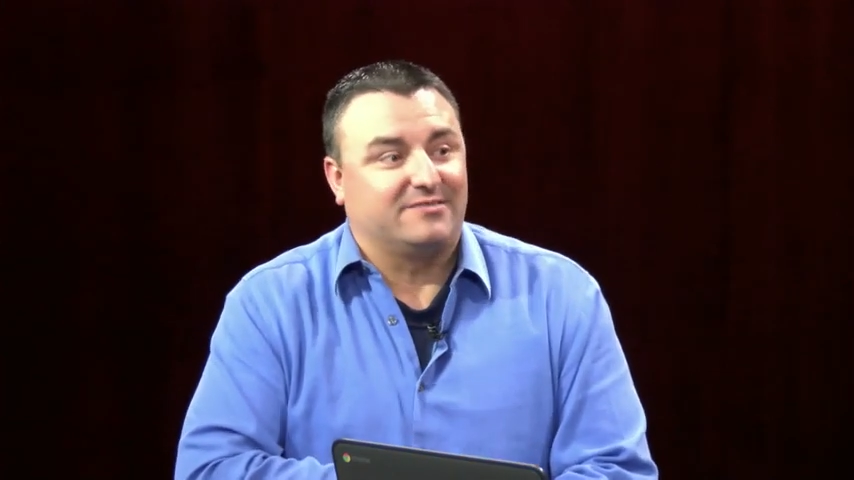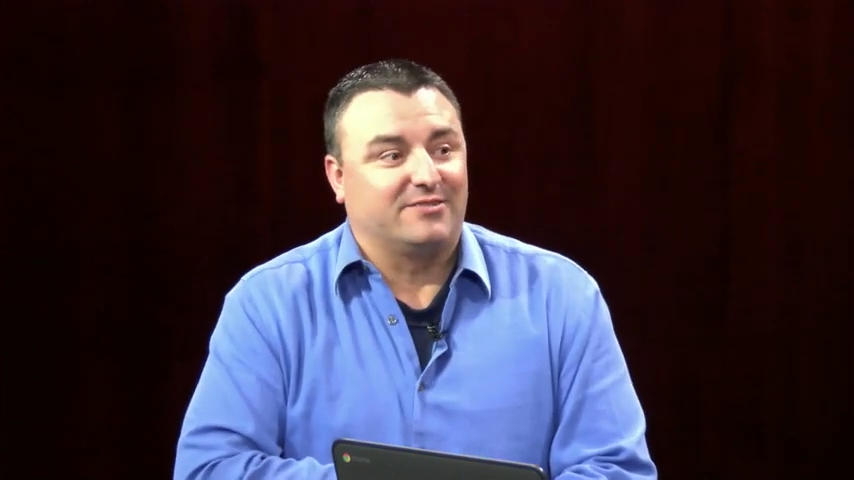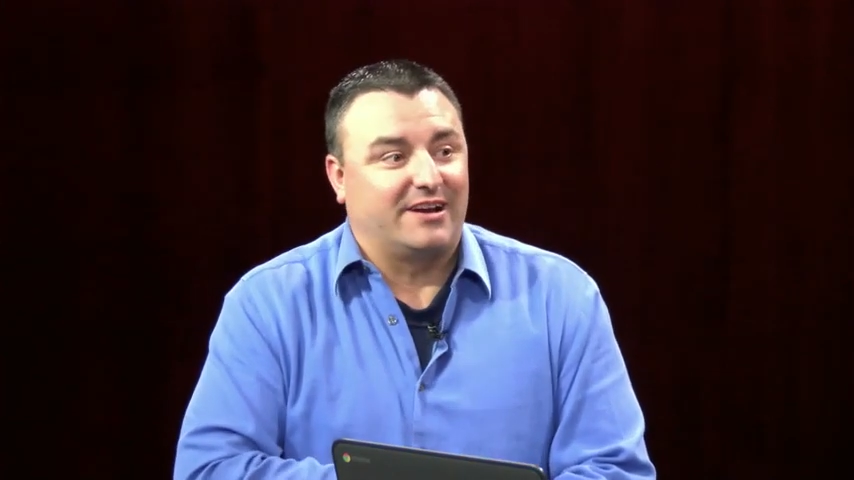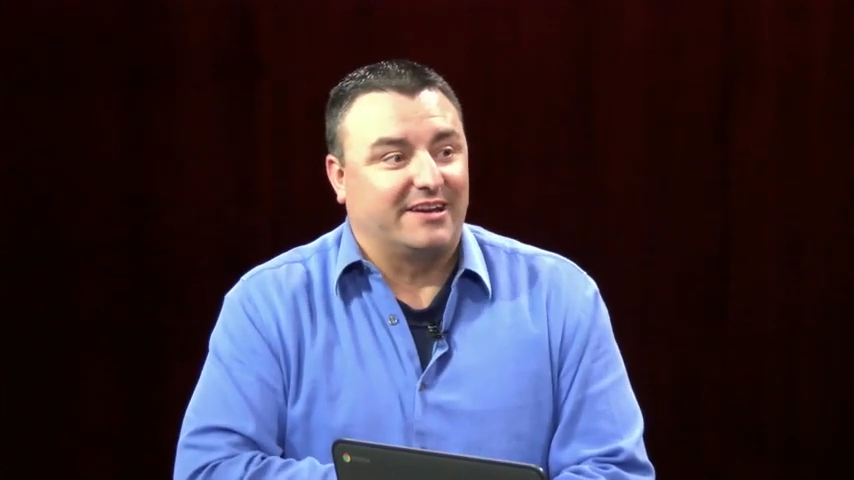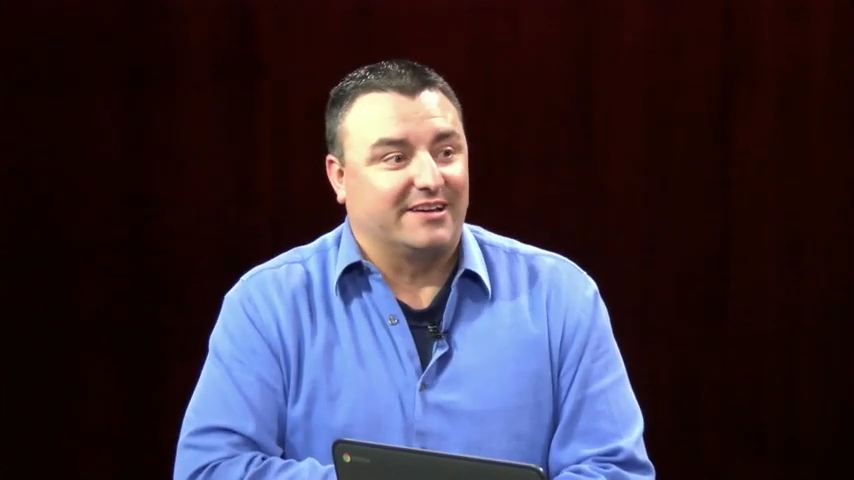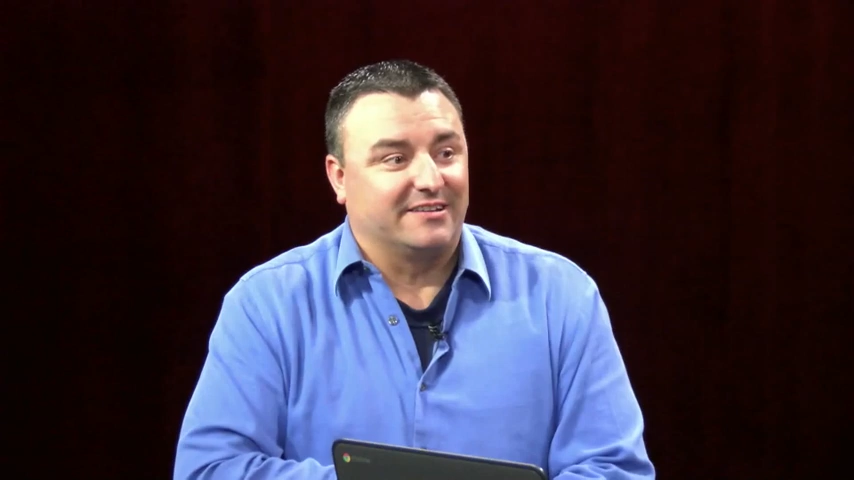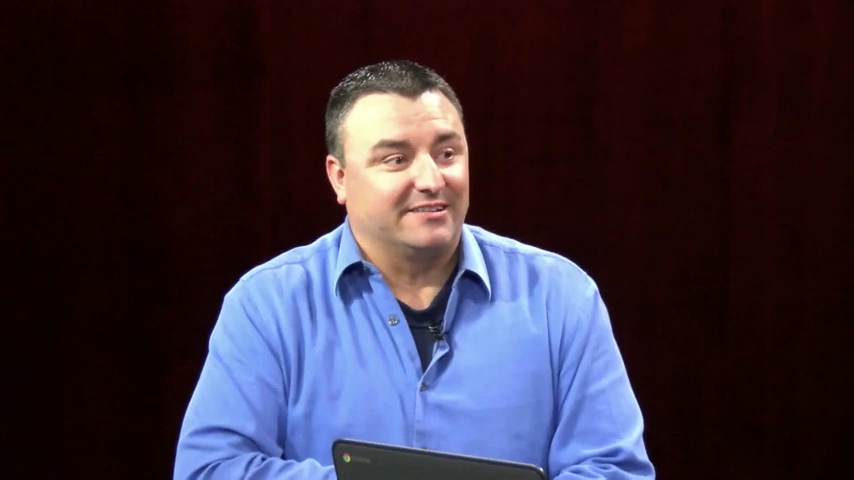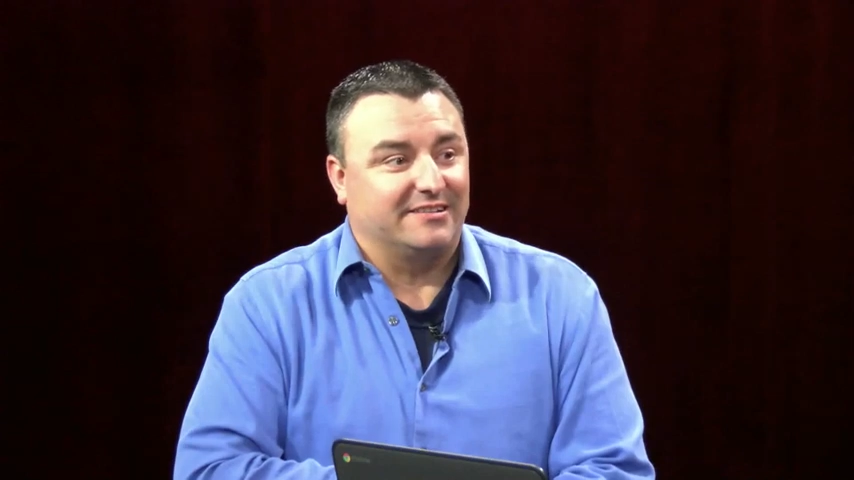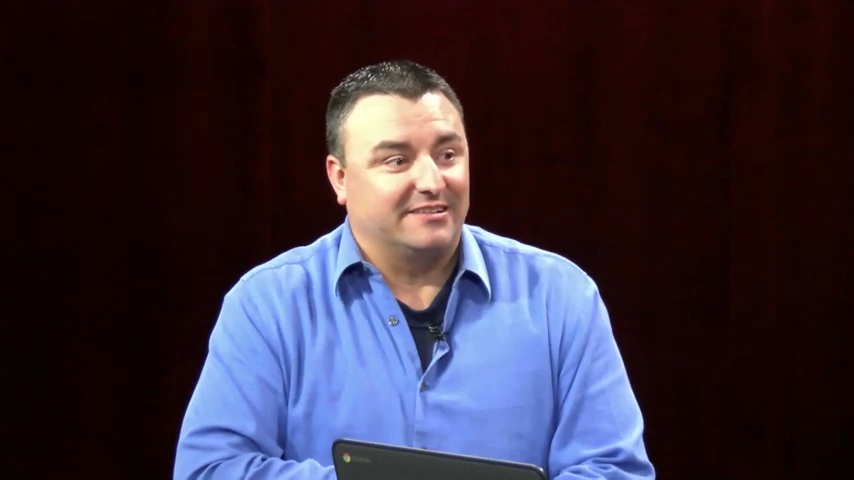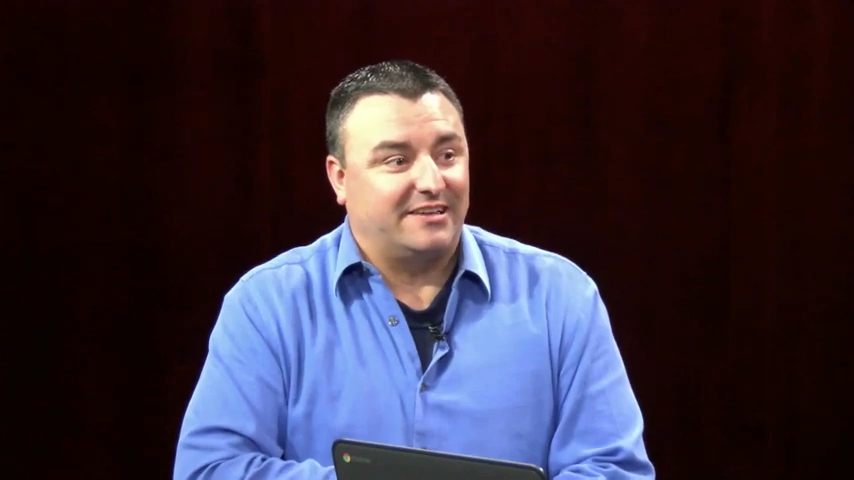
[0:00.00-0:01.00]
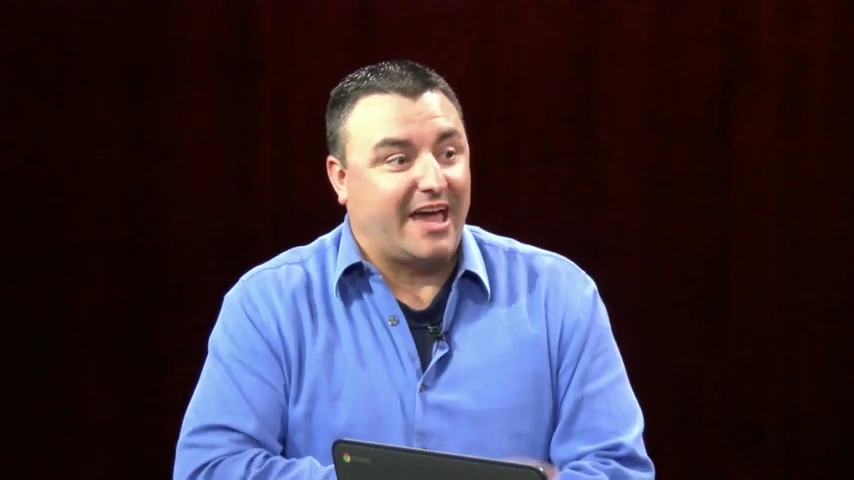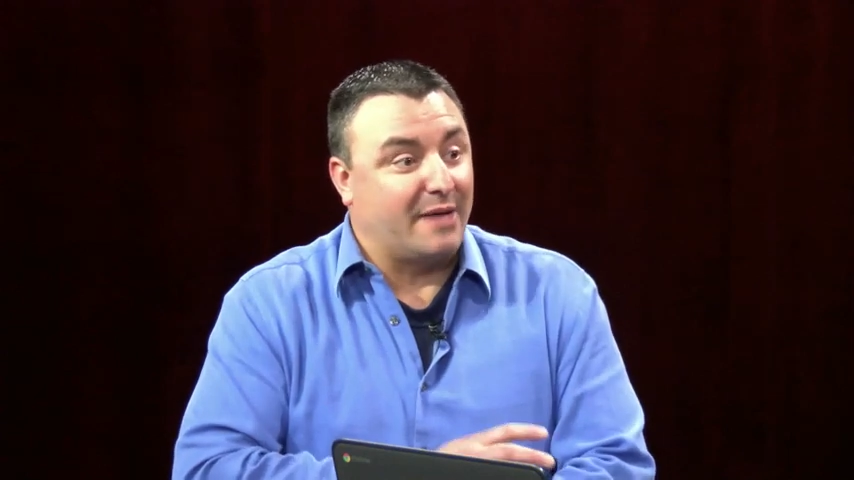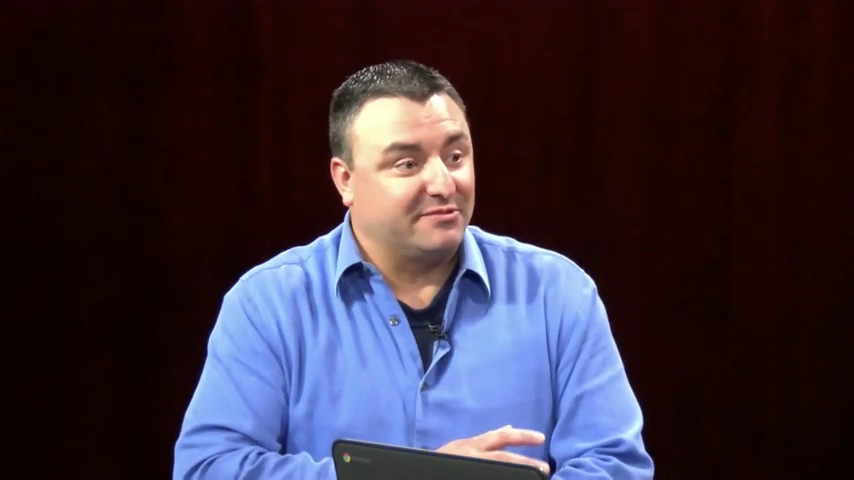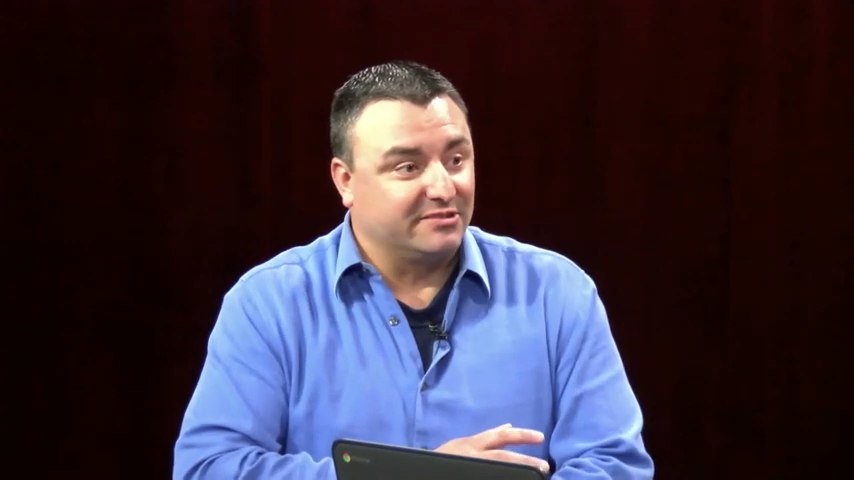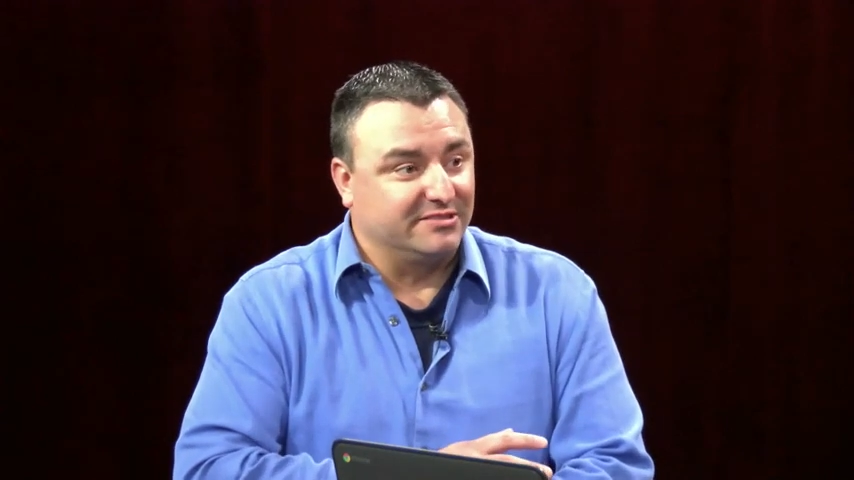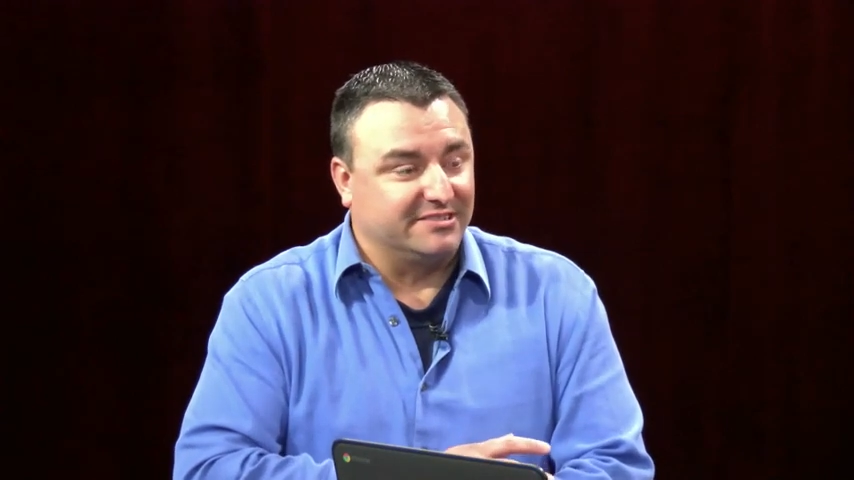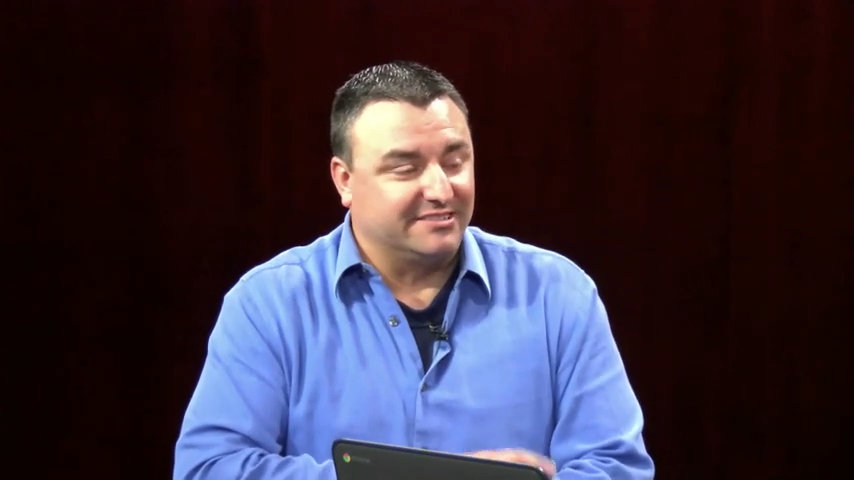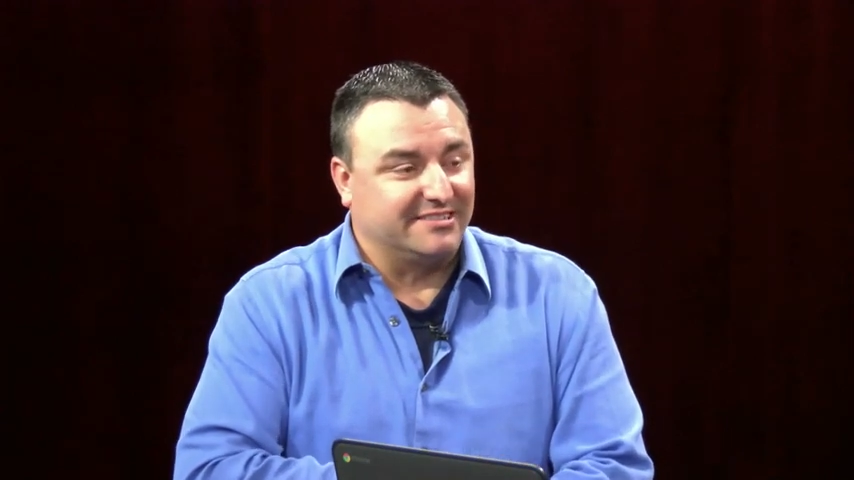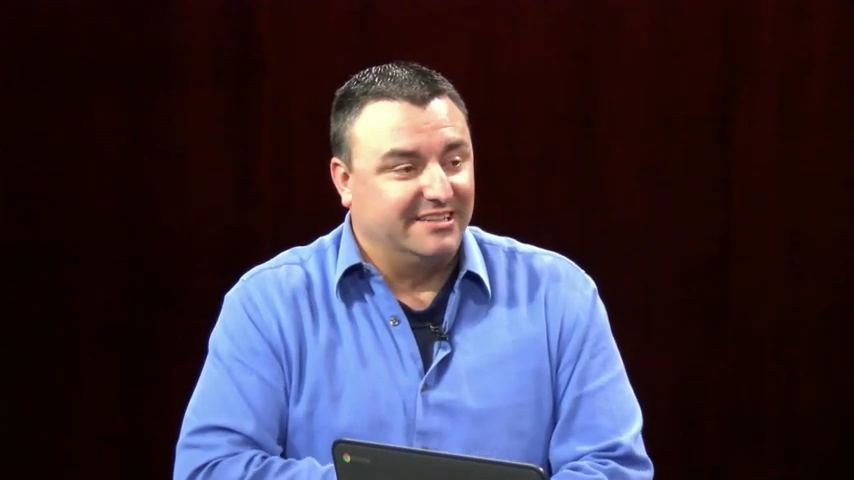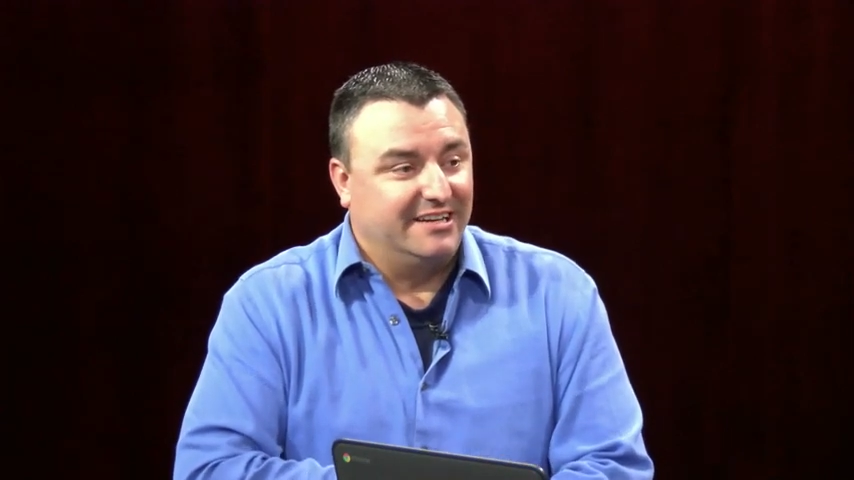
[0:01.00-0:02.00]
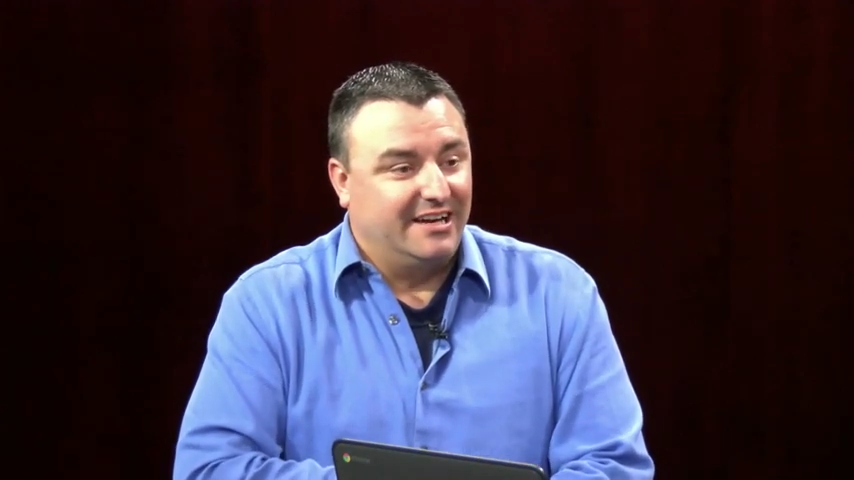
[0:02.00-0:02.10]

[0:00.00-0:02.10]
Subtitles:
creating capsules and